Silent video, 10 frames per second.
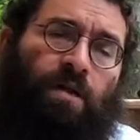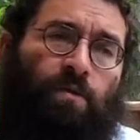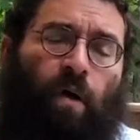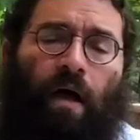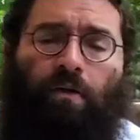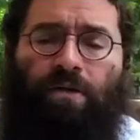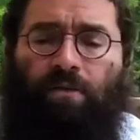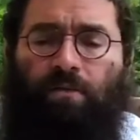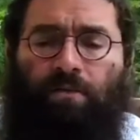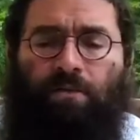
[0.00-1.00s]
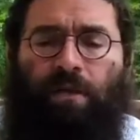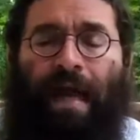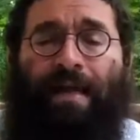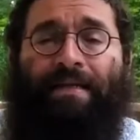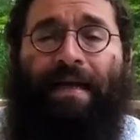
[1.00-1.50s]
"Well,"
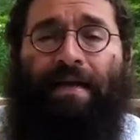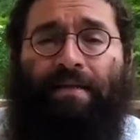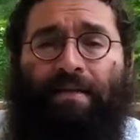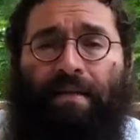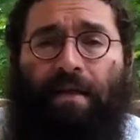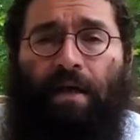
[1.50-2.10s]
and he says,